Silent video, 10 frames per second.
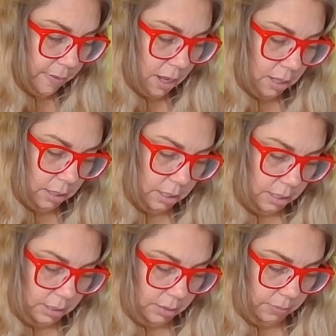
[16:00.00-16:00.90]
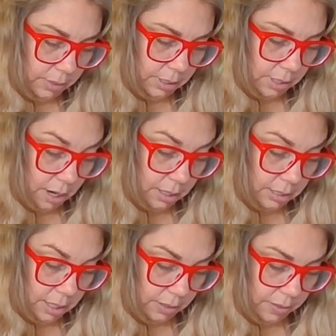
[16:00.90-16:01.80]
of dollars. Well, his
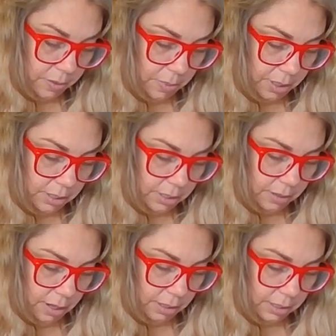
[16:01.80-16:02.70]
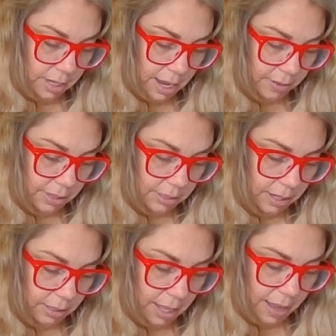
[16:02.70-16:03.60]
art sells for millions of dollars now. He's
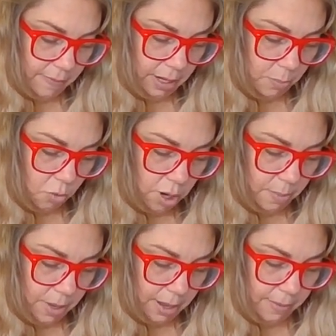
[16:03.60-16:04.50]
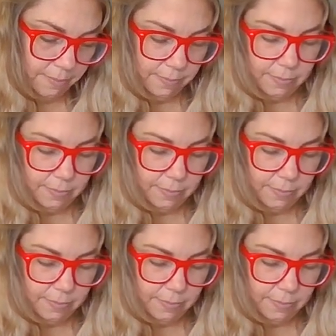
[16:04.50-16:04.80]
not alive anymore, but